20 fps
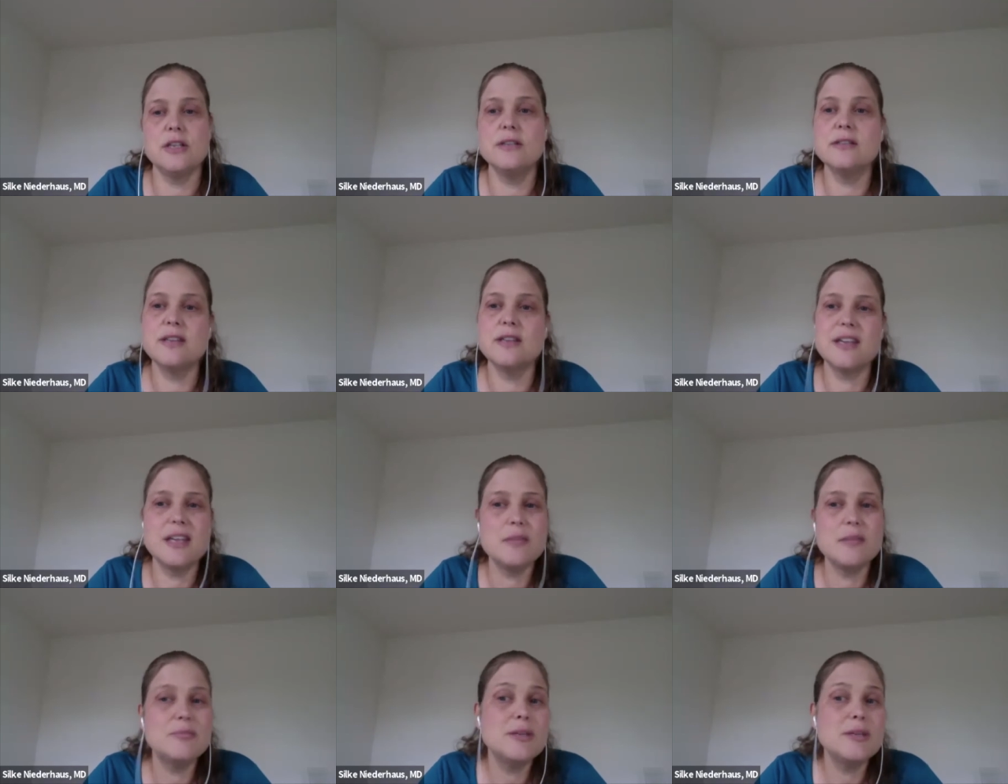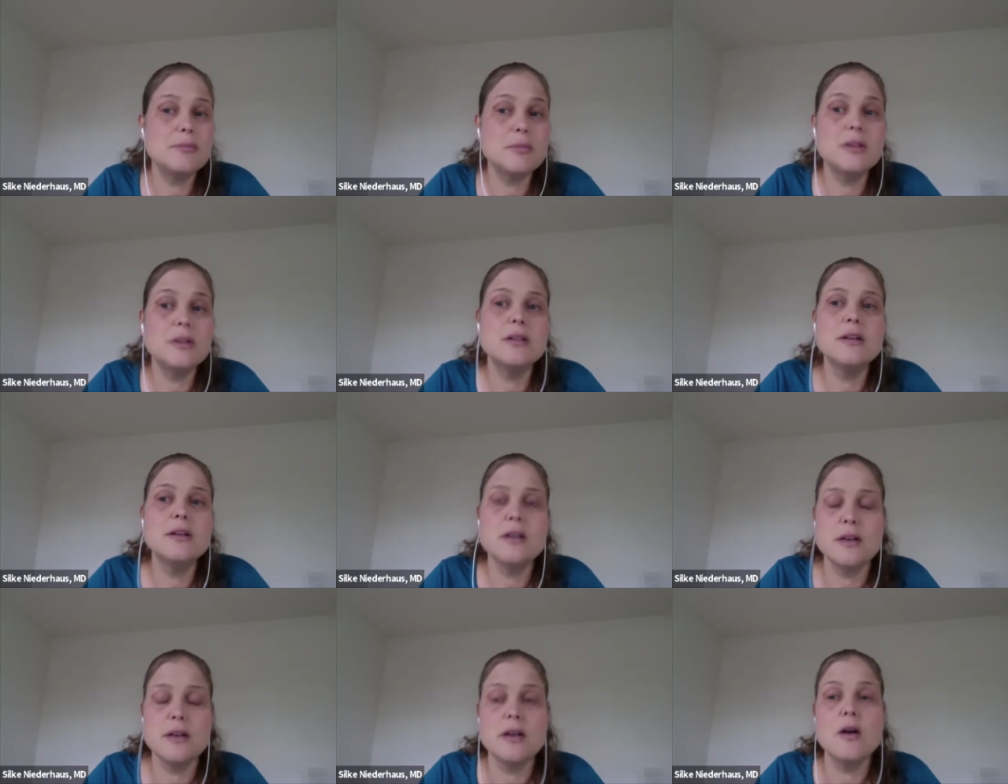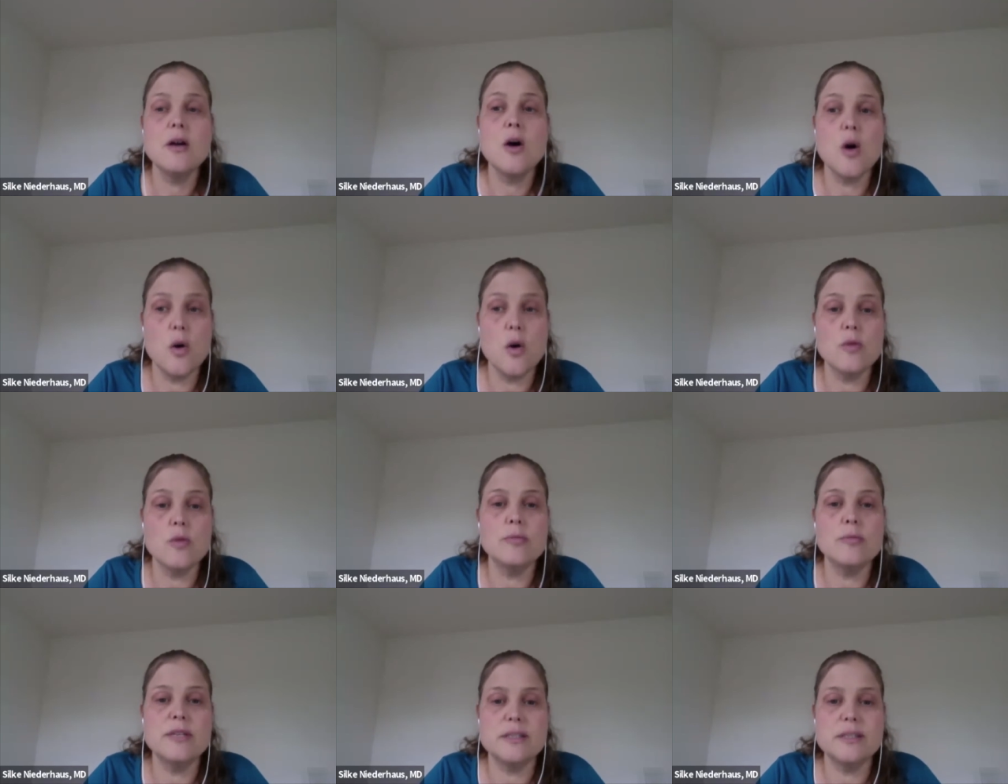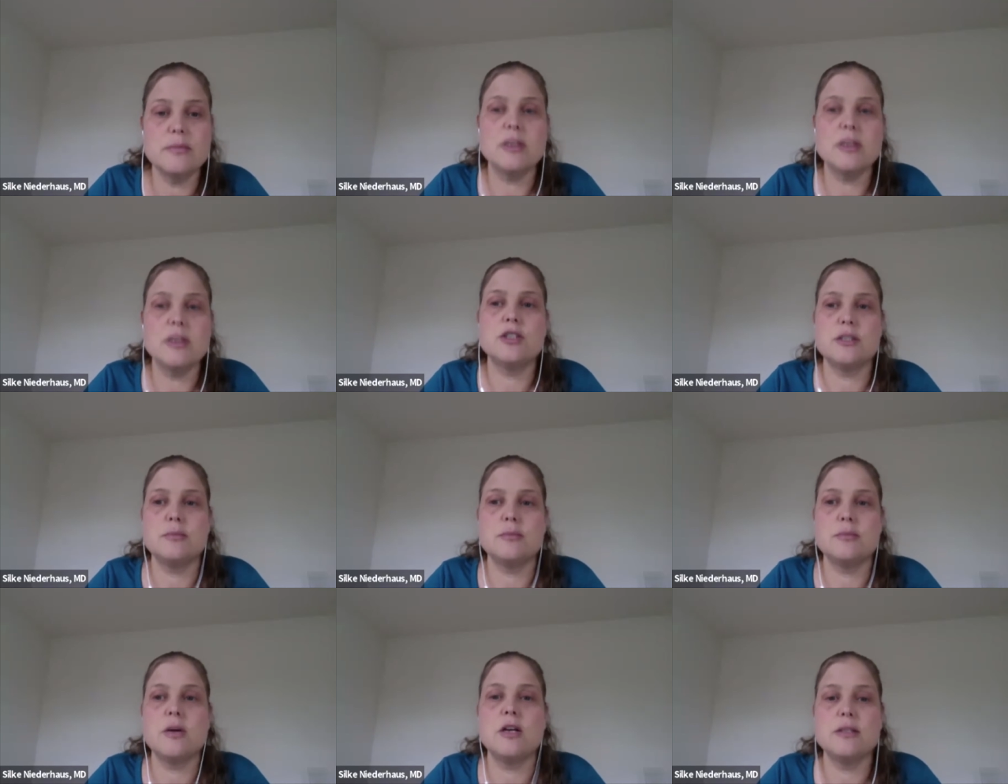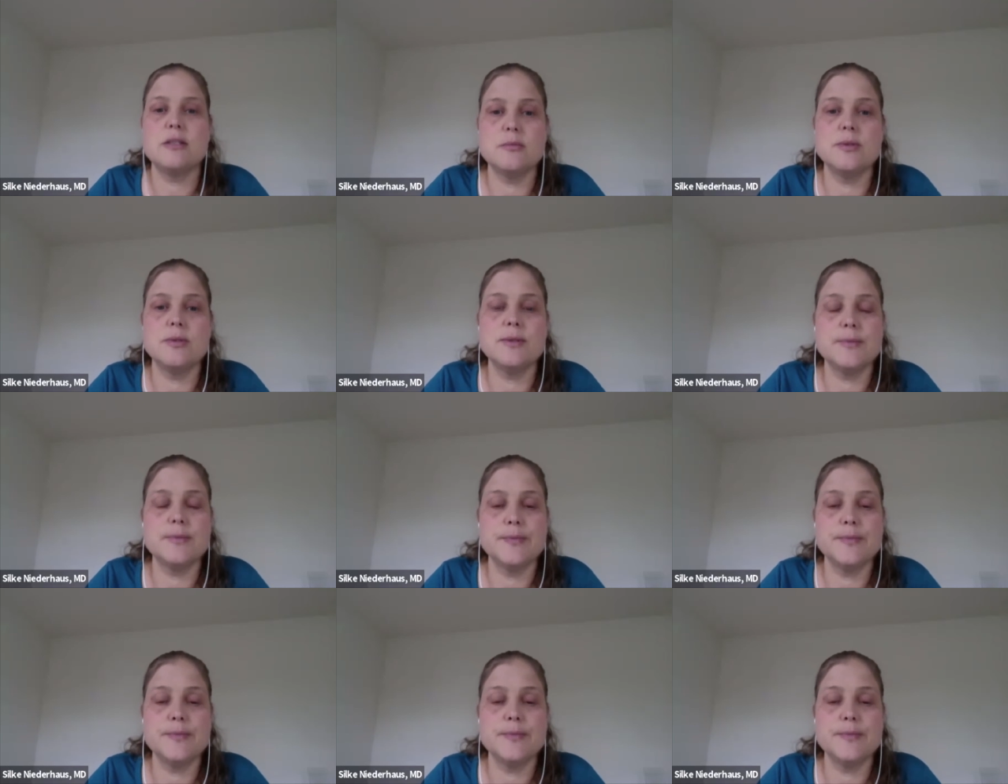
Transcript: to keep people home as much as possible